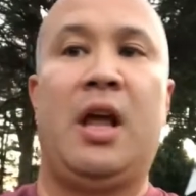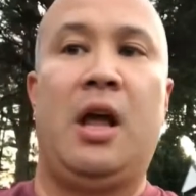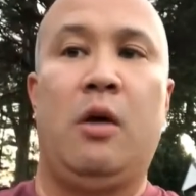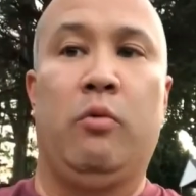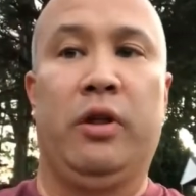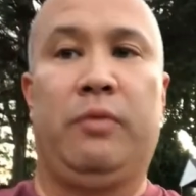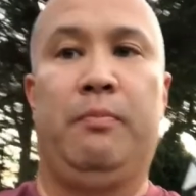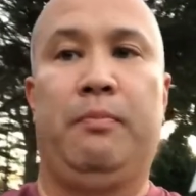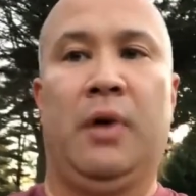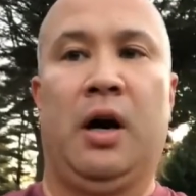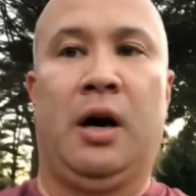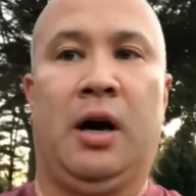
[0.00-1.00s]
With
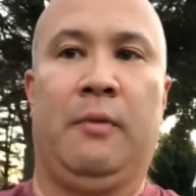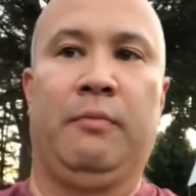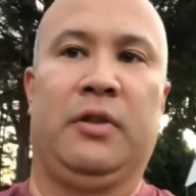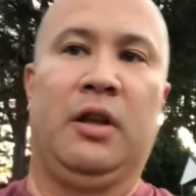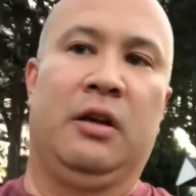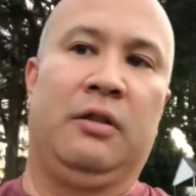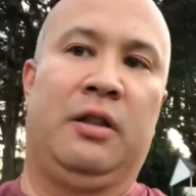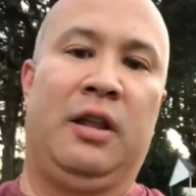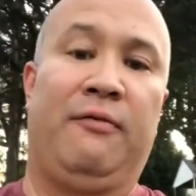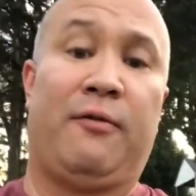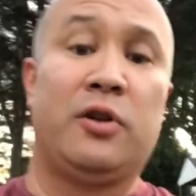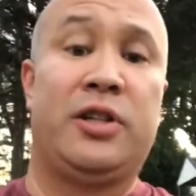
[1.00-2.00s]
the
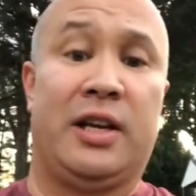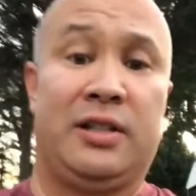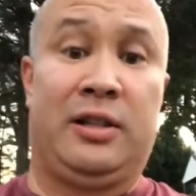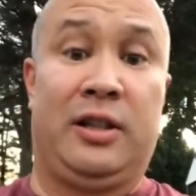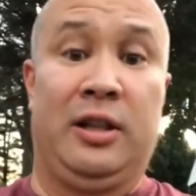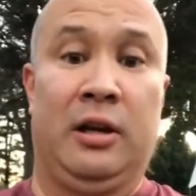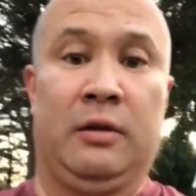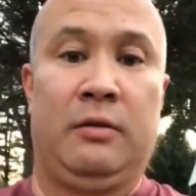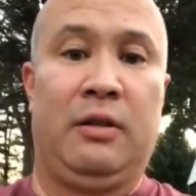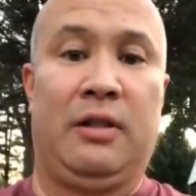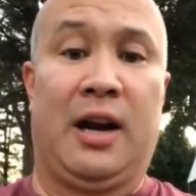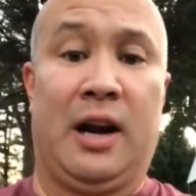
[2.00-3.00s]
first test
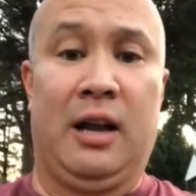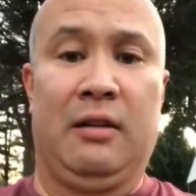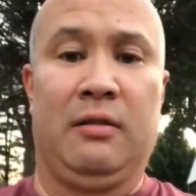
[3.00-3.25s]
that I